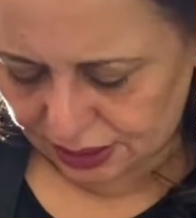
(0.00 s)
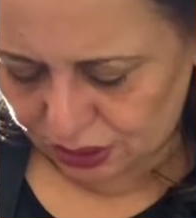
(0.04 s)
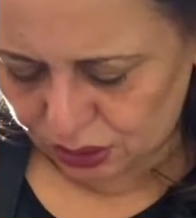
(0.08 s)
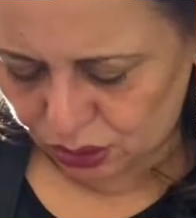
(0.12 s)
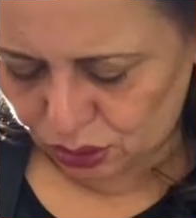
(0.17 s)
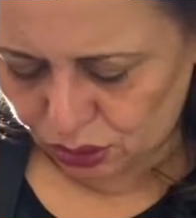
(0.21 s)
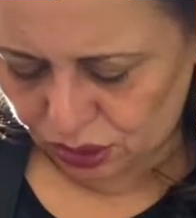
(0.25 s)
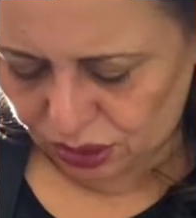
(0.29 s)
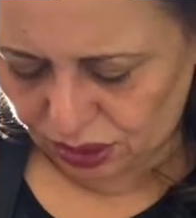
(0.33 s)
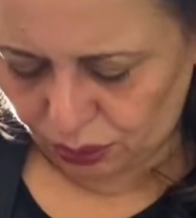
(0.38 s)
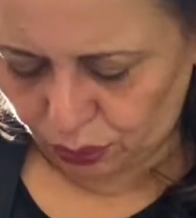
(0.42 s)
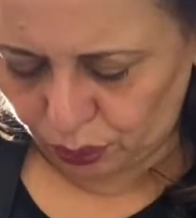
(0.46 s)

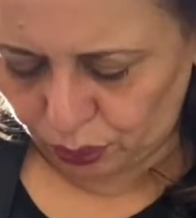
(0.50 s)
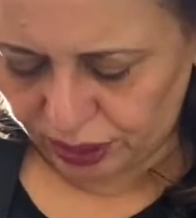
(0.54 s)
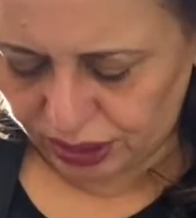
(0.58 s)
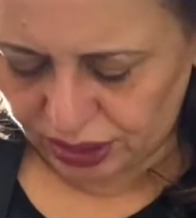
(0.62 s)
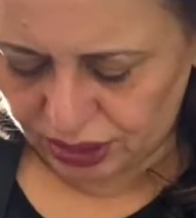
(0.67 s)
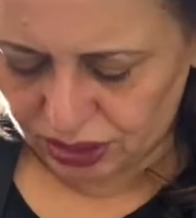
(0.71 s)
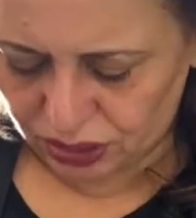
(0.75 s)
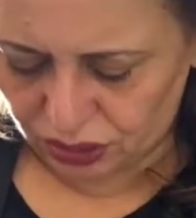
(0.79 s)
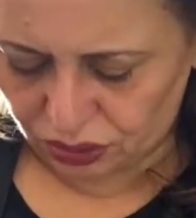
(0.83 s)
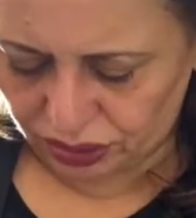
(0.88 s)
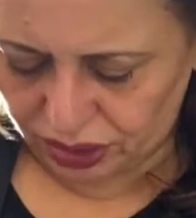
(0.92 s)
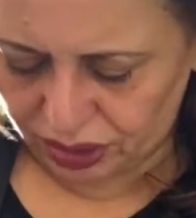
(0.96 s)
Use a
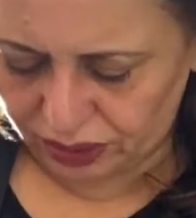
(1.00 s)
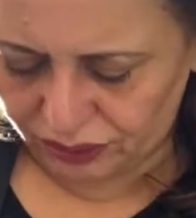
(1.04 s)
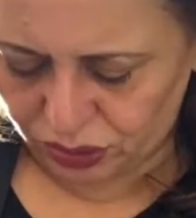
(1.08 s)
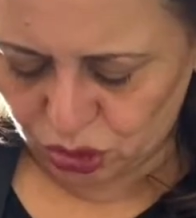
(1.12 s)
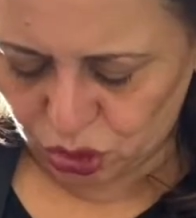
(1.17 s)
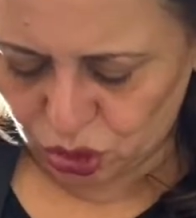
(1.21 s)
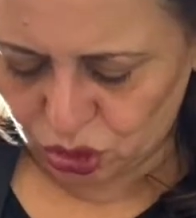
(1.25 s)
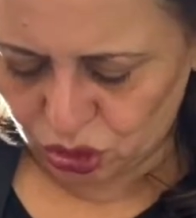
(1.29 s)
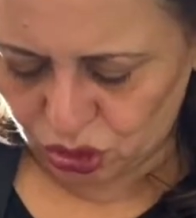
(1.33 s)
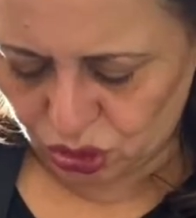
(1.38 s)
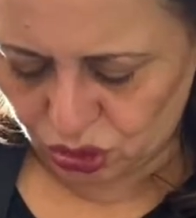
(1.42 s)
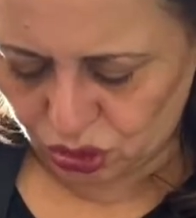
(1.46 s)
whisk or even
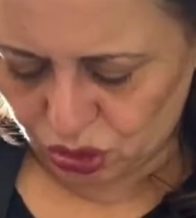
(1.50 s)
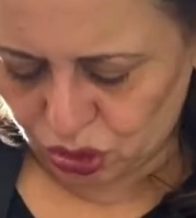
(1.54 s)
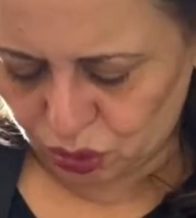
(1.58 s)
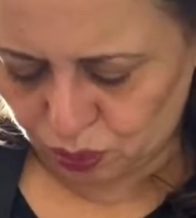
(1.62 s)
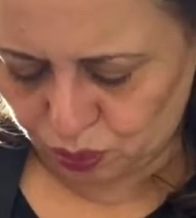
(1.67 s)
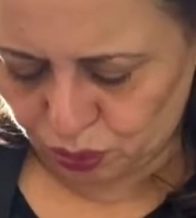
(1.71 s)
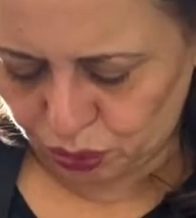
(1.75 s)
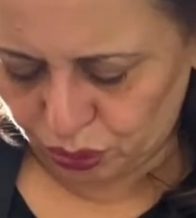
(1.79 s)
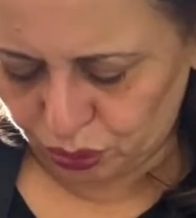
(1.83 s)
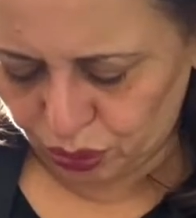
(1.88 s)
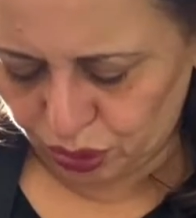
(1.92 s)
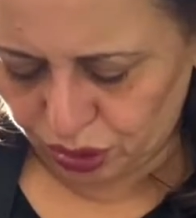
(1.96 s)
just your
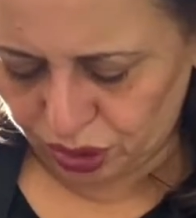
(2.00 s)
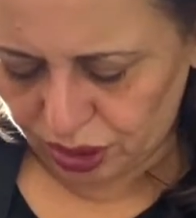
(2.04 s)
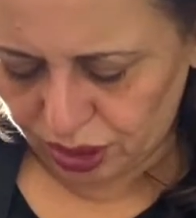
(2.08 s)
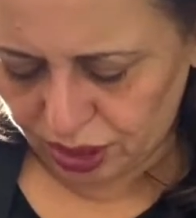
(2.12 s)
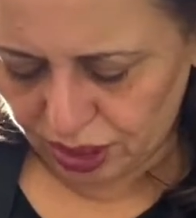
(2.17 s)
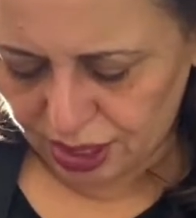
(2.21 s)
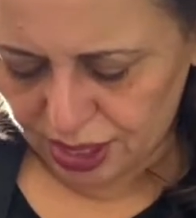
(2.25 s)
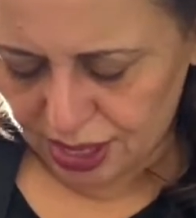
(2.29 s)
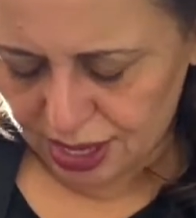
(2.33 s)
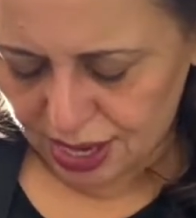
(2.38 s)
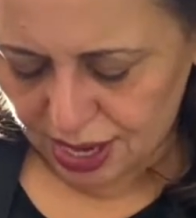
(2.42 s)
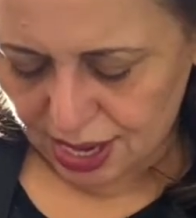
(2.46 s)
spoon.
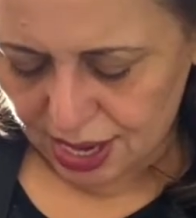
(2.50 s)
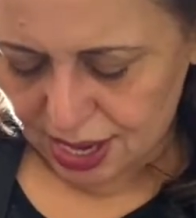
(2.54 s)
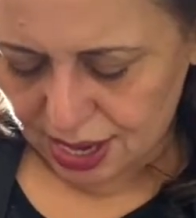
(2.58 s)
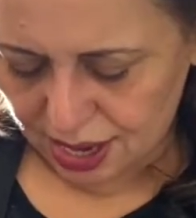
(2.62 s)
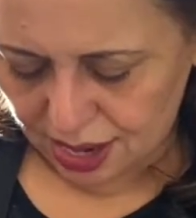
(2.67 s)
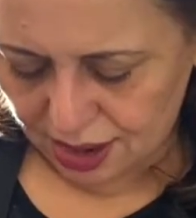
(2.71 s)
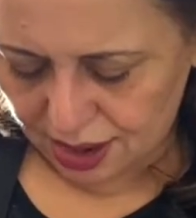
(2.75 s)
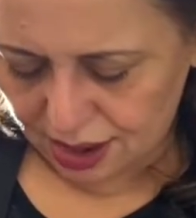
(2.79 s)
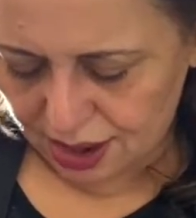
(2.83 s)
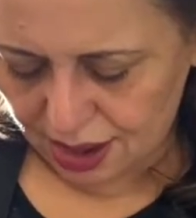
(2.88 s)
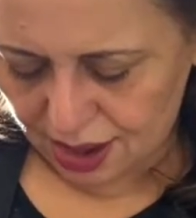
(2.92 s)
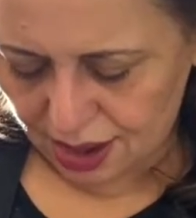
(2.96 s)

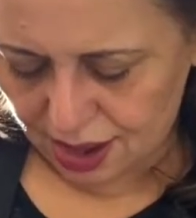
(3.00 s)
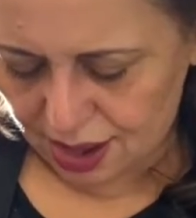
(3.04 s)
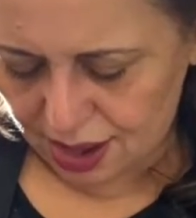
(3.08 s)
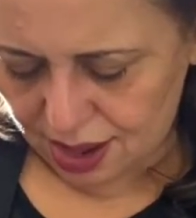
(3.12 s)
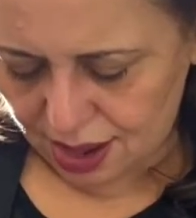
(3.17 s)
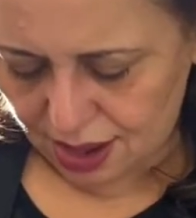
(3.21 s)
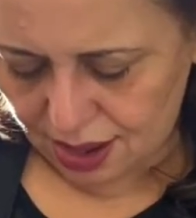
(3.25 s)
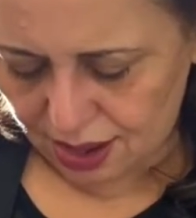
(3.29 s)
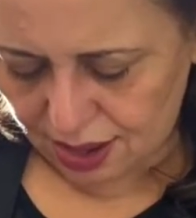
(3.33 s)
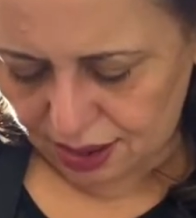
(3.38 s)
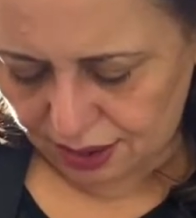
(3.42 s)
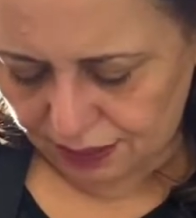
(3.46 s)

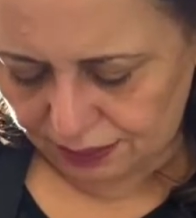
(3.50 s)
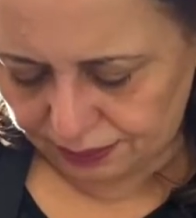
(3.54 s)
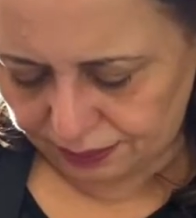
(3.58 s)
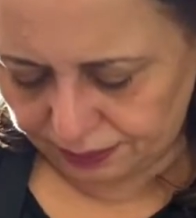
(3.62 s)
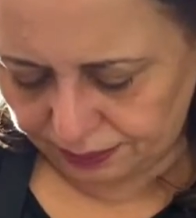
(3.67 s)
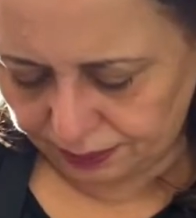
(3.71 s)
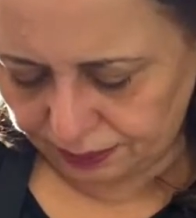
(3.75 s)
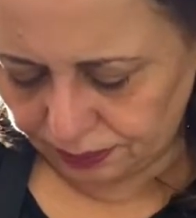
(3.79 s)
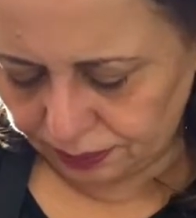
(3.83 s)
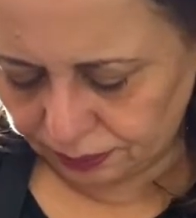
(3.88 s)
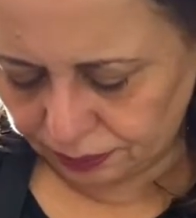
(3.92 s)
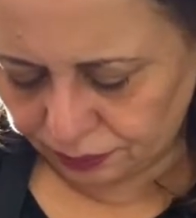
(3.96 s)

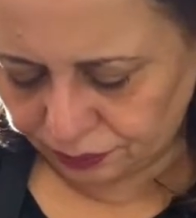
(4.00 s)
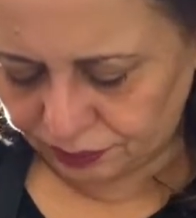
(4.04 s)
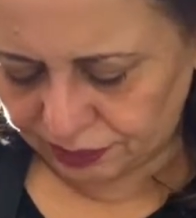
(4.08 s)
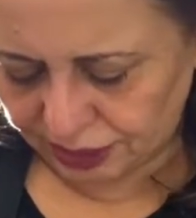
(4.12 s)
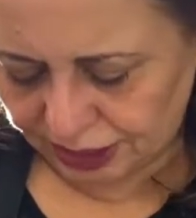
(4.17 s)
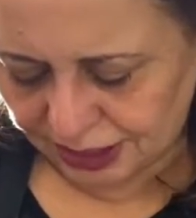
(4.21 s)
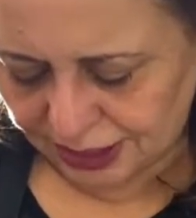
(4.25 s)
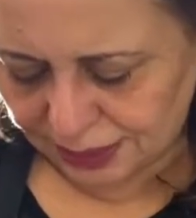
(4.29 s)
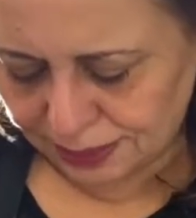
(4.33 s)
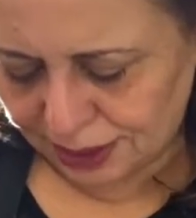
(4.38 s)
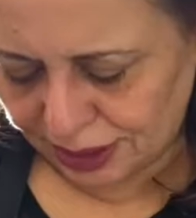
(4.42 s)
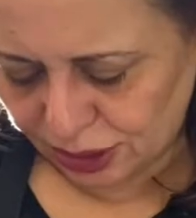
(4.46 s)
And it
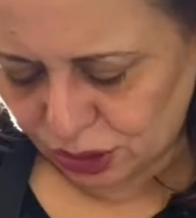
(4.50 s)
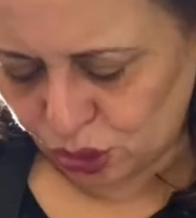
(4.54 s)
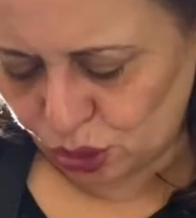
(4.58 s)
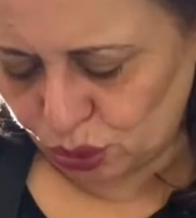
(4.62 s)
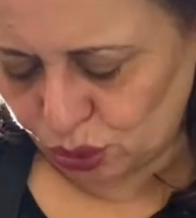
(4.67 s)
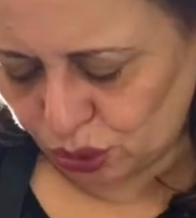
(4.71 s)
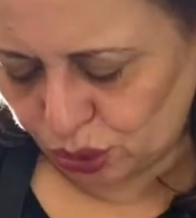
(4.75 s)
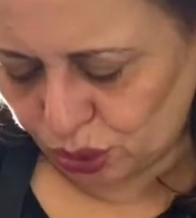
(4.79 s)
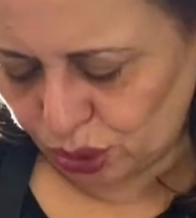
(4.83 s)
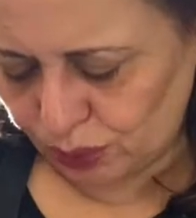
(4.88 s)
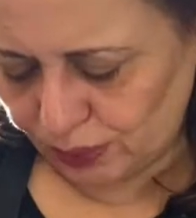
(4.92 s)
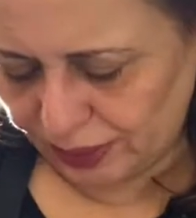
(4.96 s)
smells so
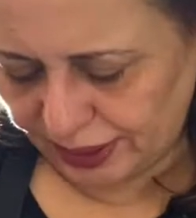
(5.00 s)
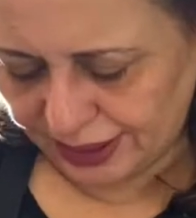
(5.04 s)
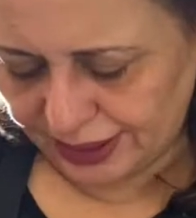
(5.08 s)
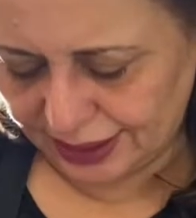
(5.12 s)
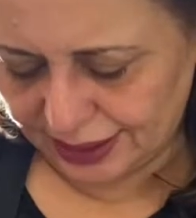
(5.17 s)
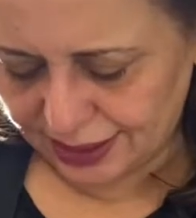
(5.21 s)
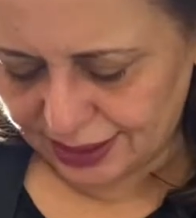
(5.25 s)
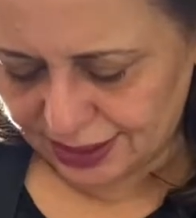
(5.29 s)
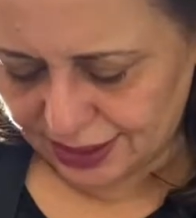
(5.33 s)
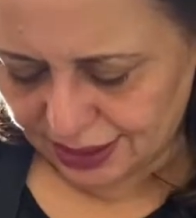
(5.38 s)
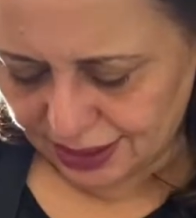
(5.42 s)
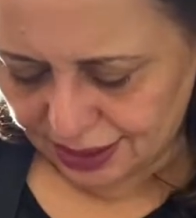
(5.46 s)
good with the
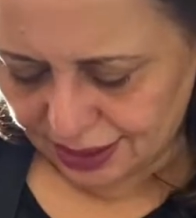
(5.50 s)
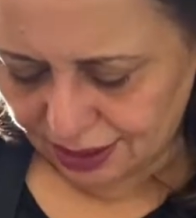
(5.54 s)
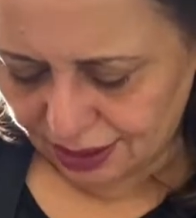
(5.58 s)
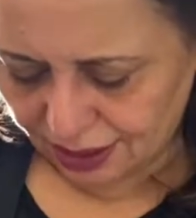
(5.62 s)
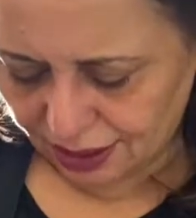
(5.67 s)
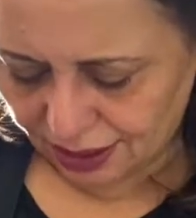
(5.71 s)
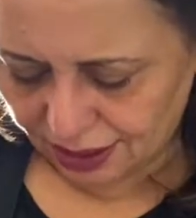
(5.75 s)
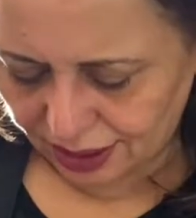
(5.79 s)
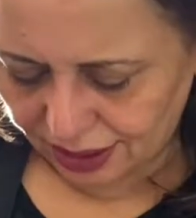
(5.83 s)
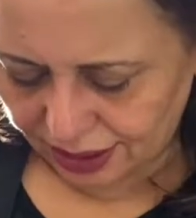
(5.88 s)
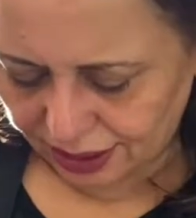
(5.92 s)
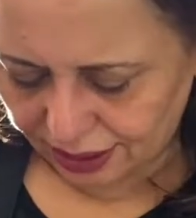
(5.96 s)
dill
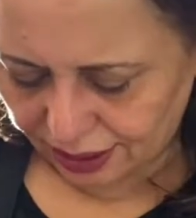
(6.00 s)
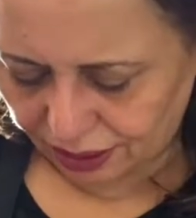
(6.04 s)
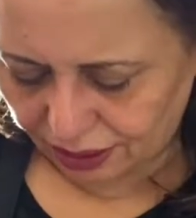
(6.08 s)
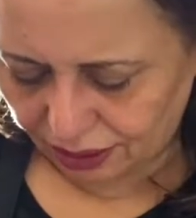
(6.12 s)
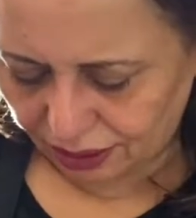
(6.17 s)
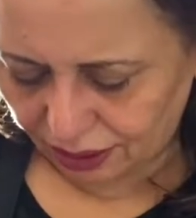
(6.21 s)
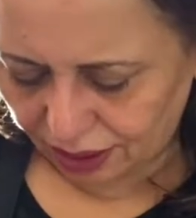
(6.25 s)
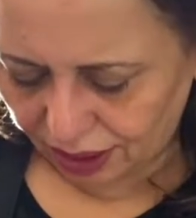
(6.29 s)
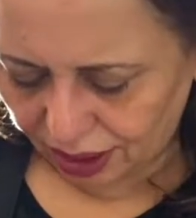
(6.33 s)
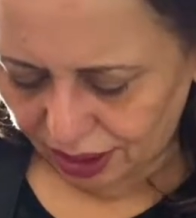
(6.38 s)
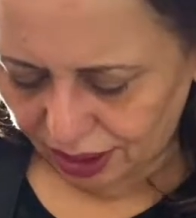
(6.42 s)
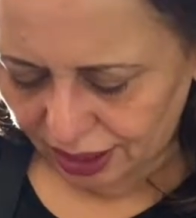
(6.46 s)
and the
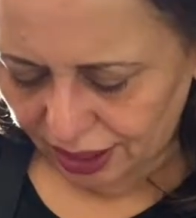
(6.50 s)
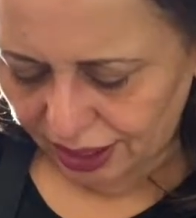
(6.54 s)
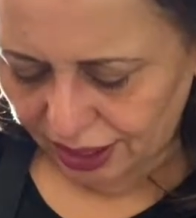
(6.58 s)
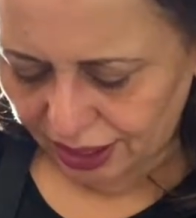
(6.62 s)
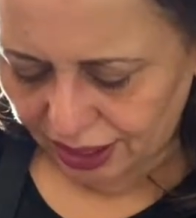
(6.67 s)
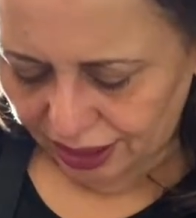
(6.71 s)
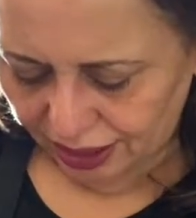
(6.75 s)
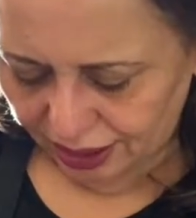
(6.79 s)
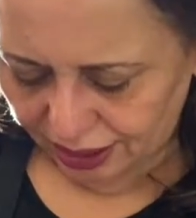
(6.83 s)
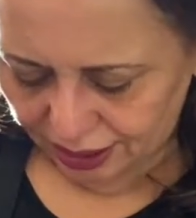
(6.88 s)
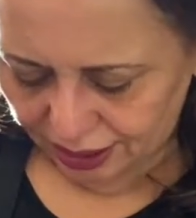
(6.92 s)
garlic.